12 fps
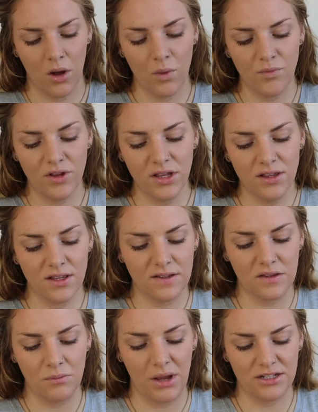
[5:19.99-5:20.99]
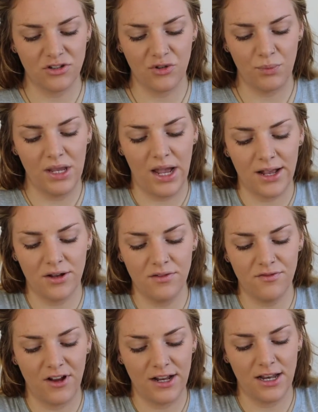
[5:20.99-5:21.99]
Hopefully this matches me. I
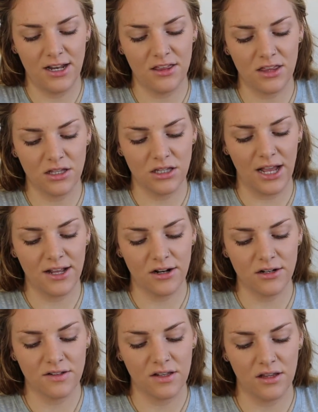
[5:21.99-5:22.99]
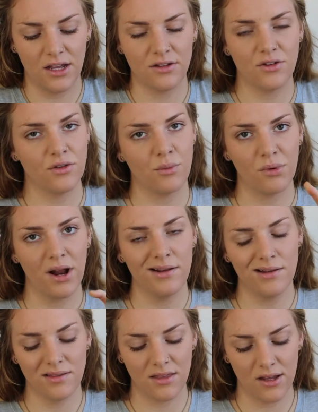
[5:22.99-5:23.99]
couldn't find anything lighter to like do the
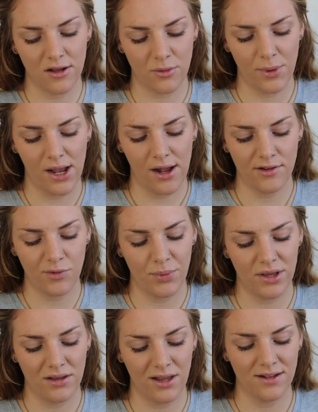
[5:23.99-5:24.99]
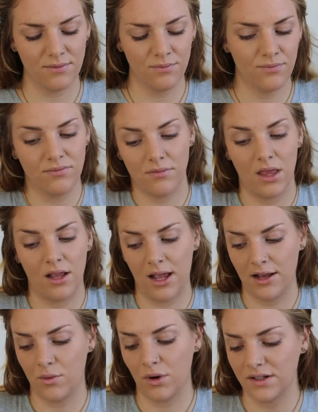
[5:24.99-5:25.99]
brightening thing under my eyes, but like it
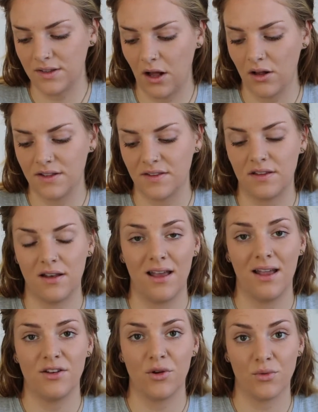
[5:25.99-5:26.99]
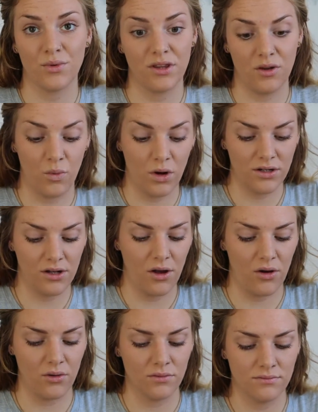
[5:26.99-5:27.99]
kind of works out because today I don't really want to
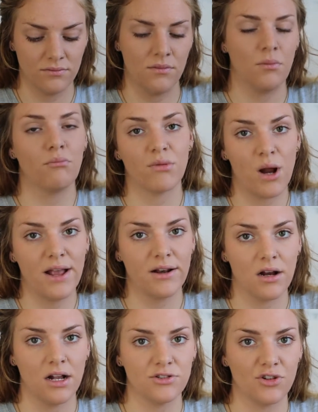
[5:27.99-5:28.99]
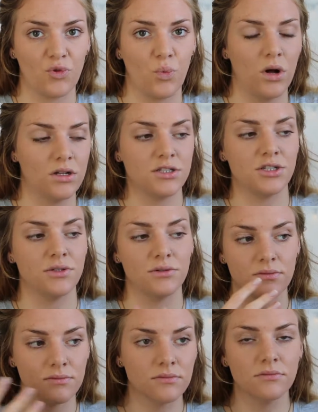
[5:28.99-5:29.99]
go brighter. I just want
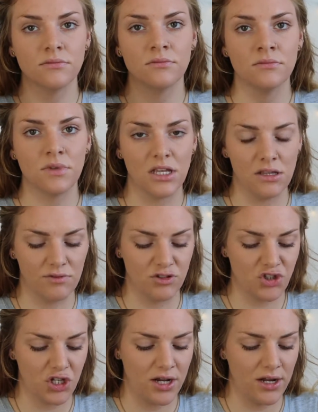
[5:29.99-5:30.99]
to even shit